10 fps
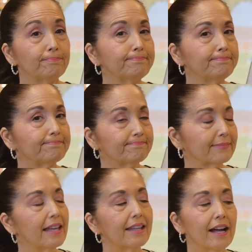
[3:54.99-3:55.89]
Hmm,
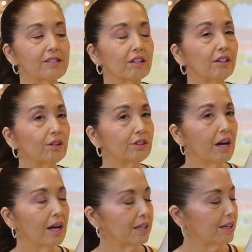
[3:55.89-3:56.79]
that's a little
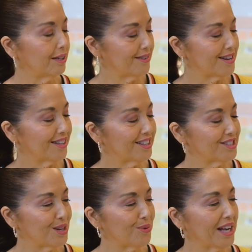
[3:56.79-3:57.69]
naughty.
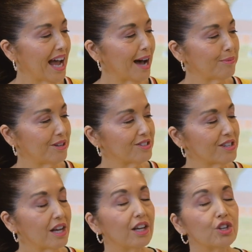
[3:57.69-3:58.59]
Let's see what happens.
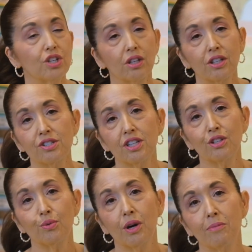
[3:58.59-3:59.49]
Is she listening
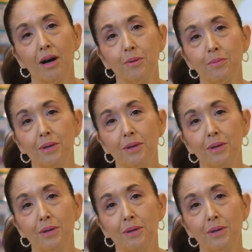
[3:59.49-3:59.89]
to what Mama